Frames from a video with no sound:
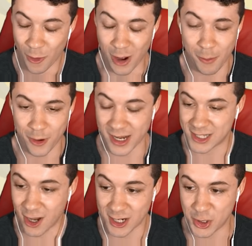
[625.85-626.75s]
Well, we're gonna
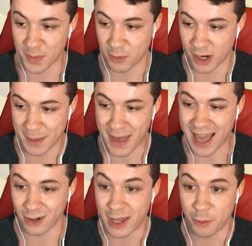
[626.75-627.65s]
talk to him and we're gonna
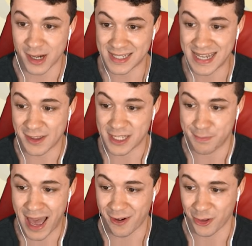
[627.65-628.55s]
battle and we're gonna see how this
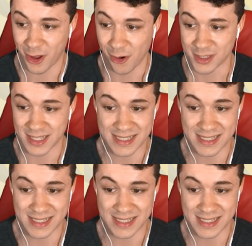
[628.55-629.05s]
battle goes.